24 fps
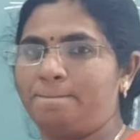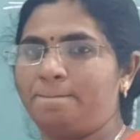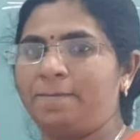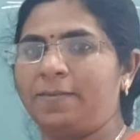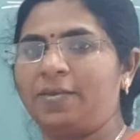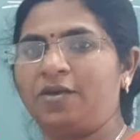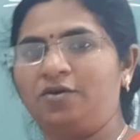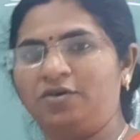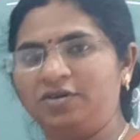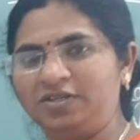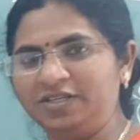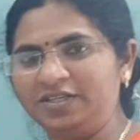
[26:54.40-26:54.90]

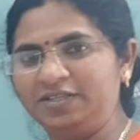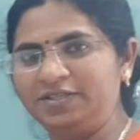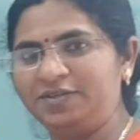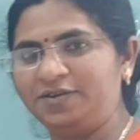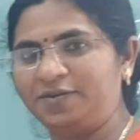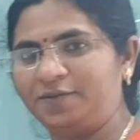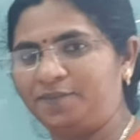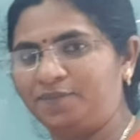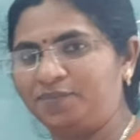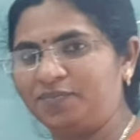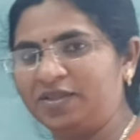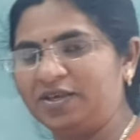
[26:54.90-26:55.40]
Got
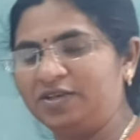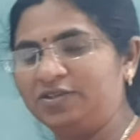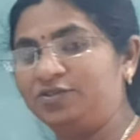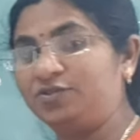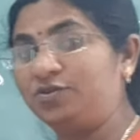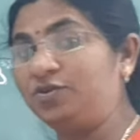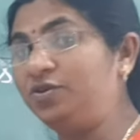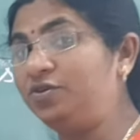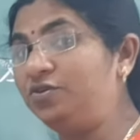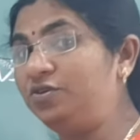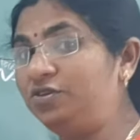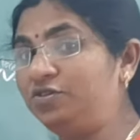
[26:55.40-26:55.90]
it? So
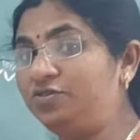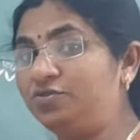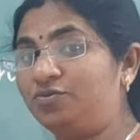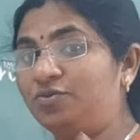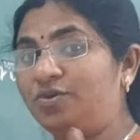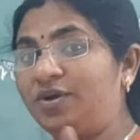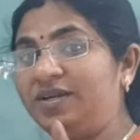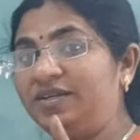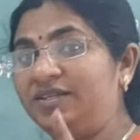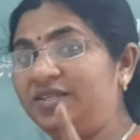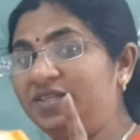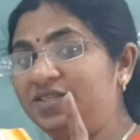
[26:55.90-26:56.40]
you need to
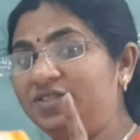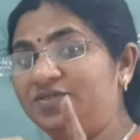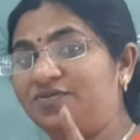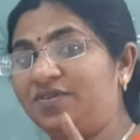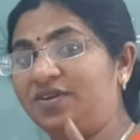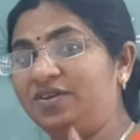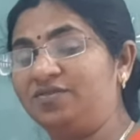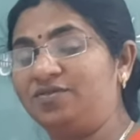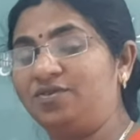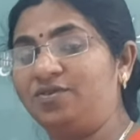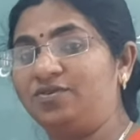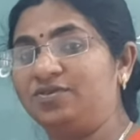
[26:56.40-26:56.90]
write these
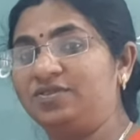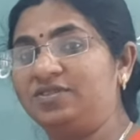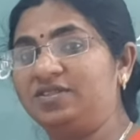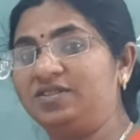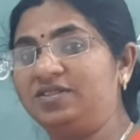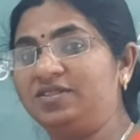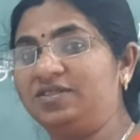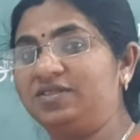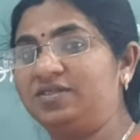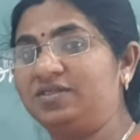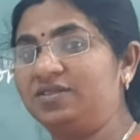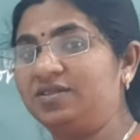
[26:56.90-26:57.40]
5
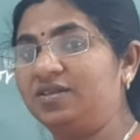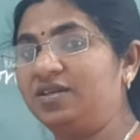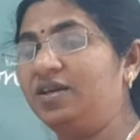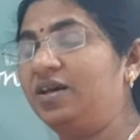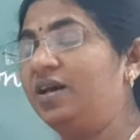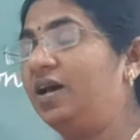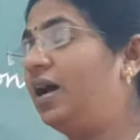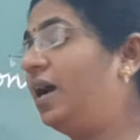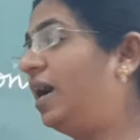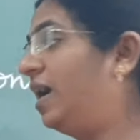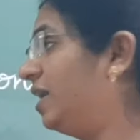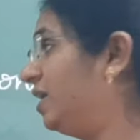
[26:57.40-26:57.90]
clauses.
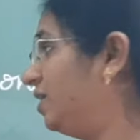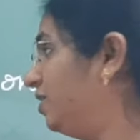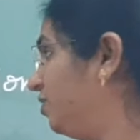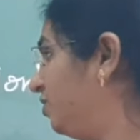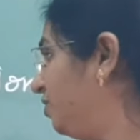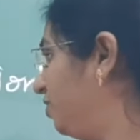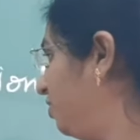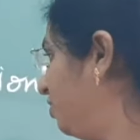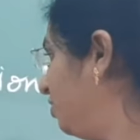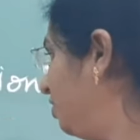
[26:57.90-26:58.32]
And you